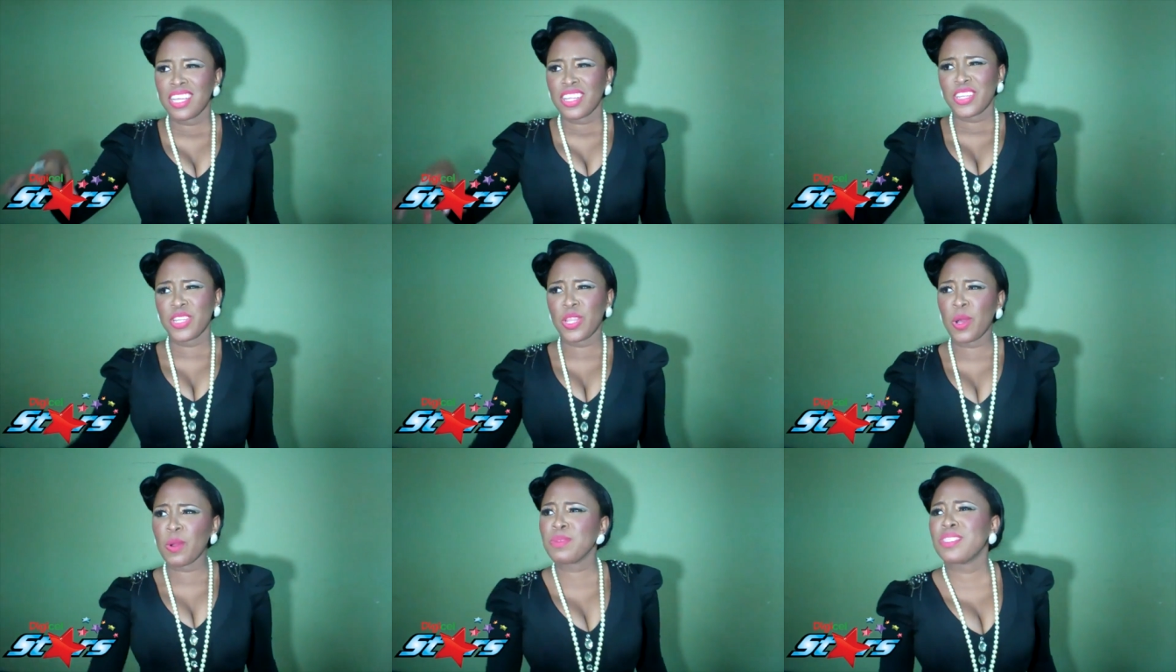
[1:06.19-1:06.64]

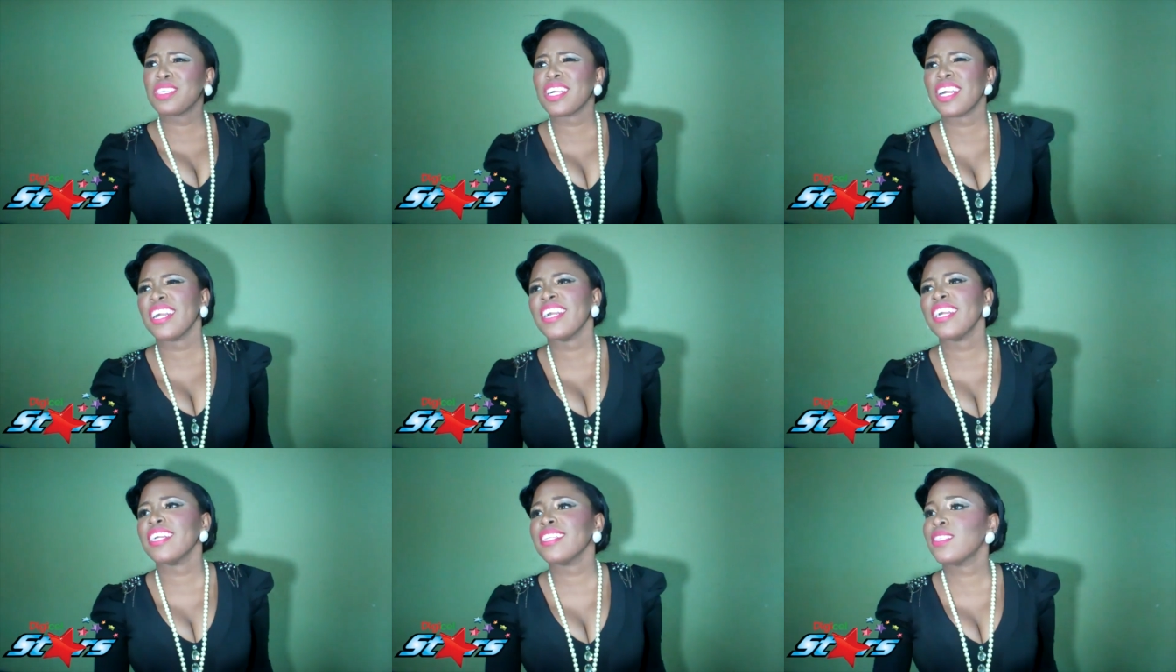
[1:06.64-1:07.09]
down to
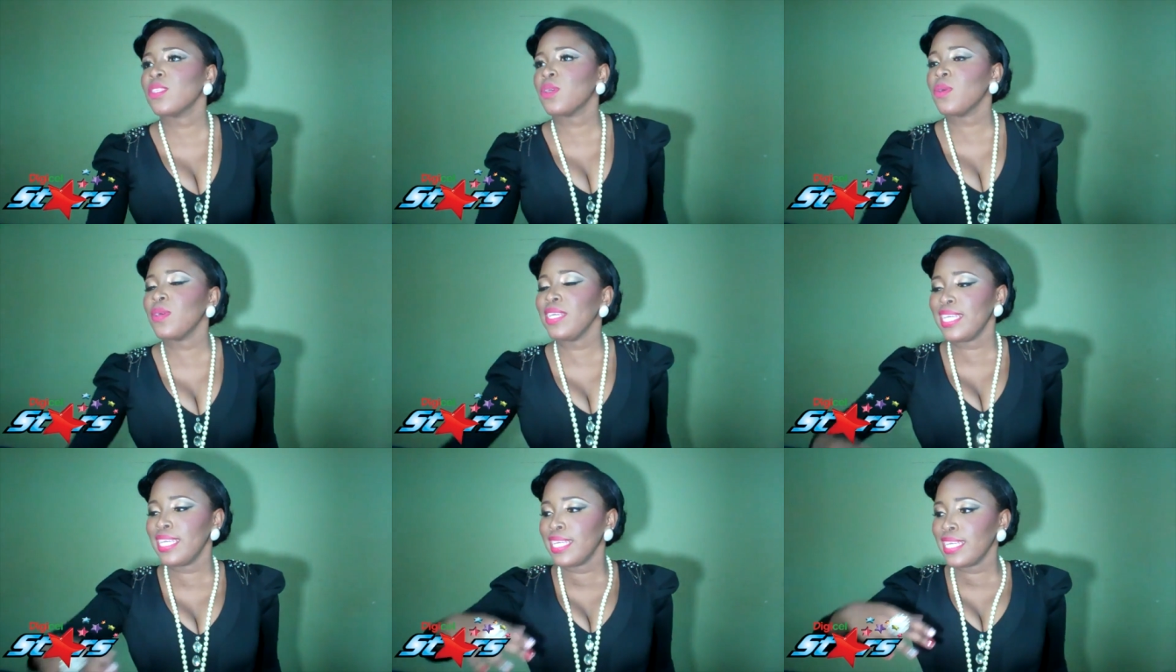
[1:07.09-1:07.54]
earth, so
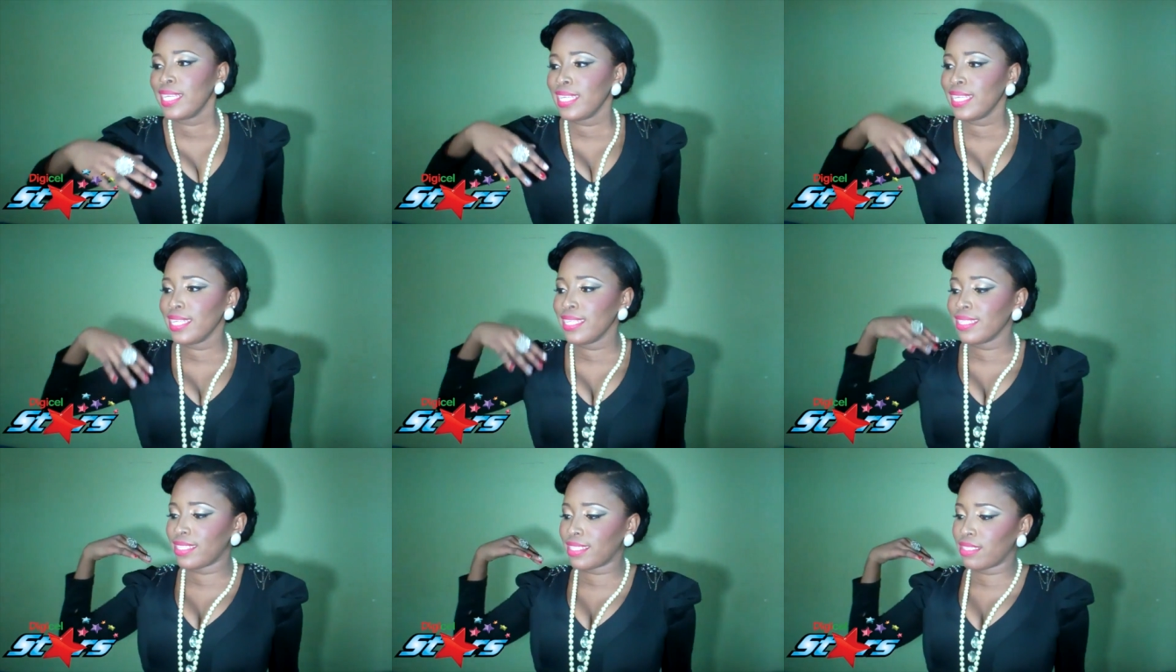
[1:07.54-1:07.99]

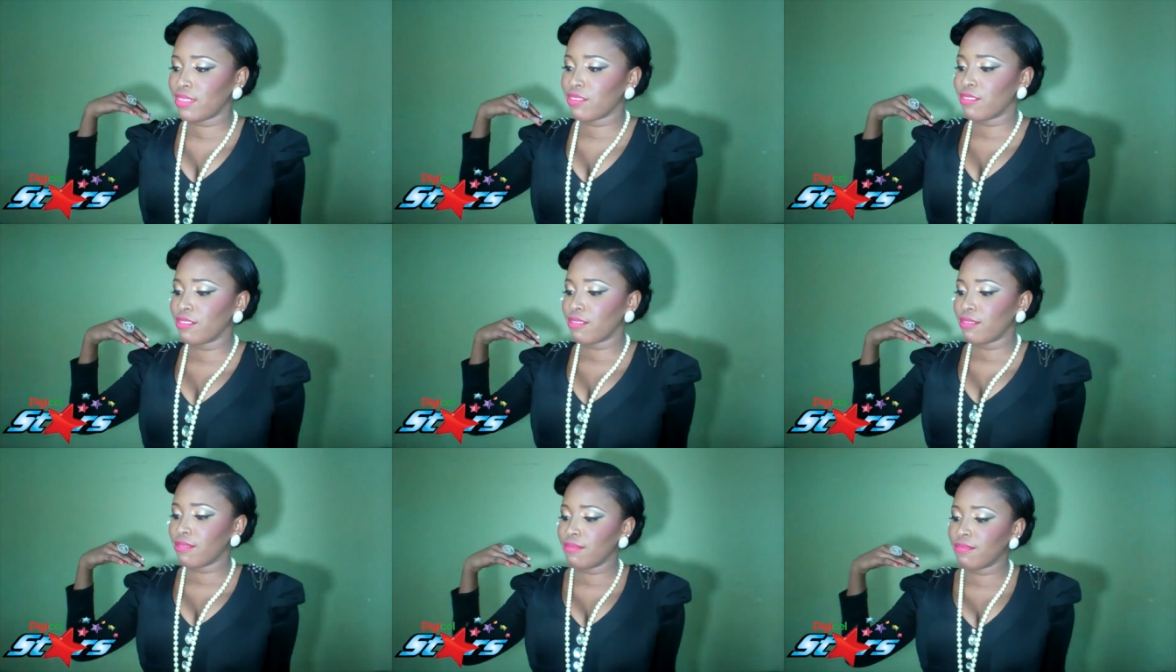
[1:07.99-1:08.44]
he's
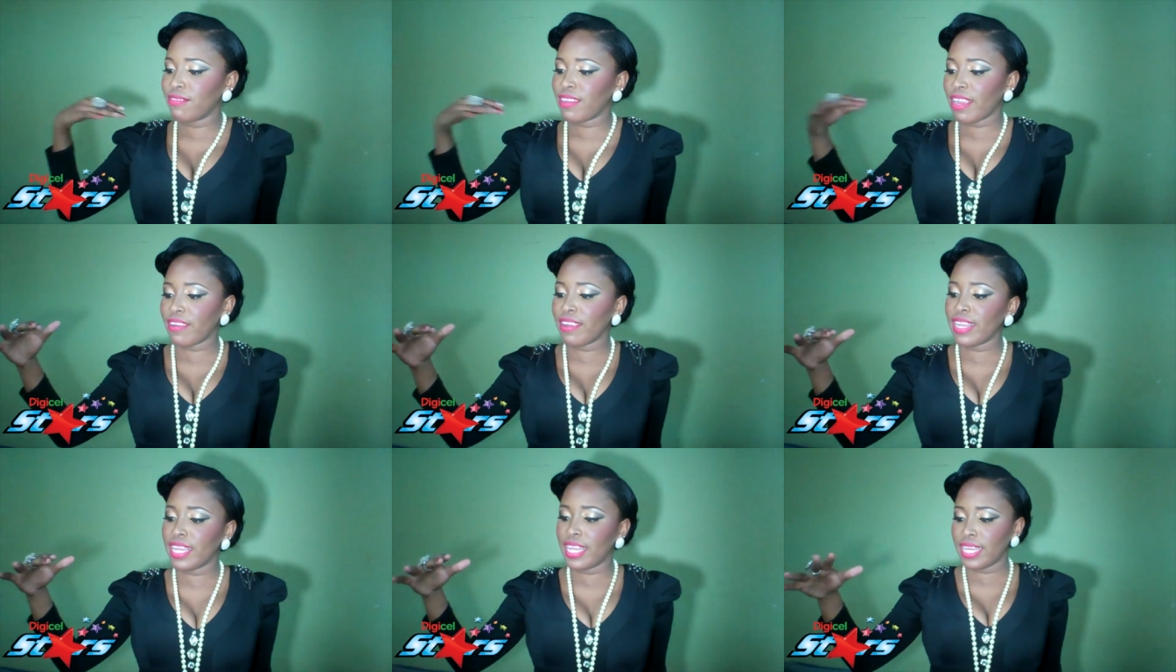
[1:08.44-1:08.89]

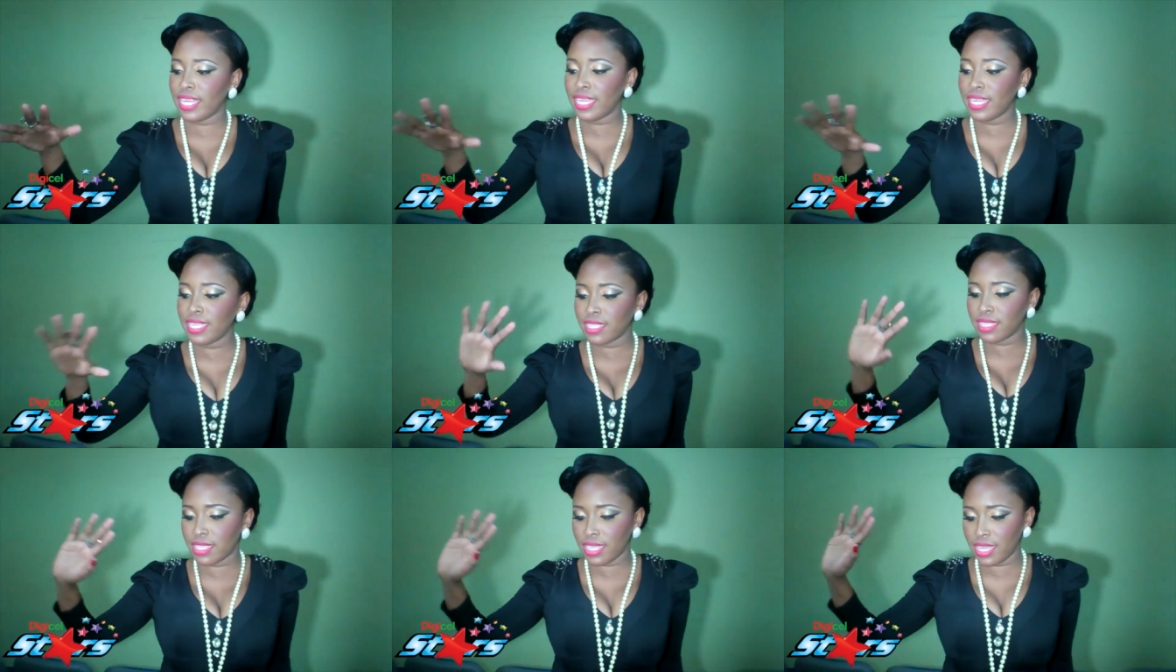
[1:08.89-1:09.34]
very
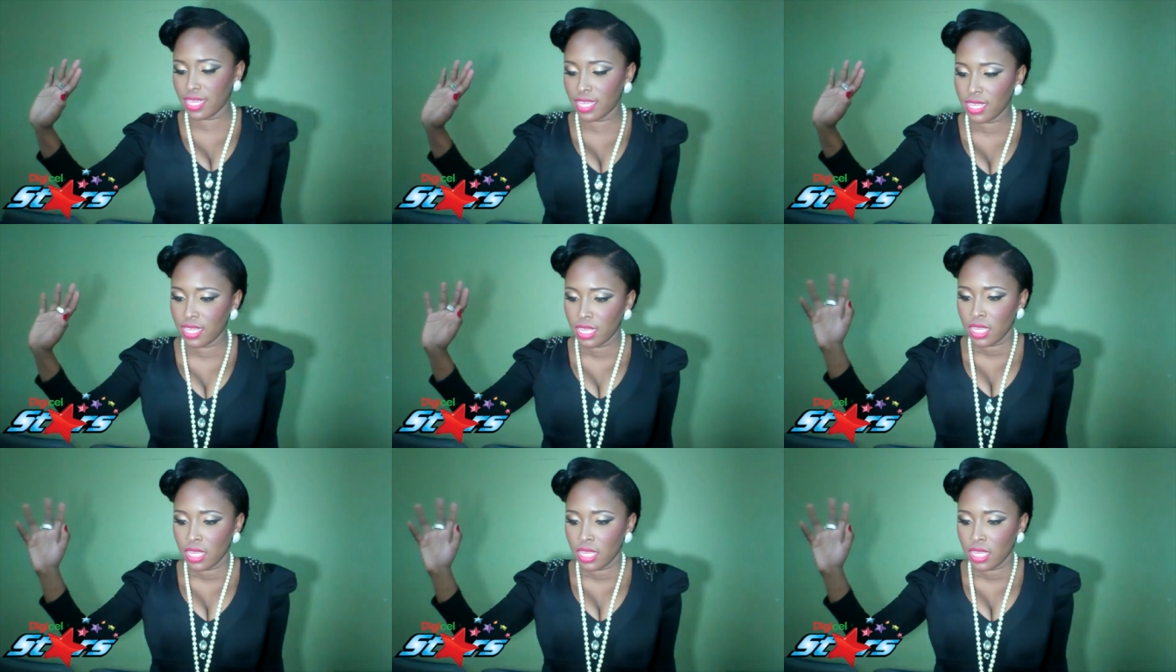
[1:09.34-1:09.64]
easy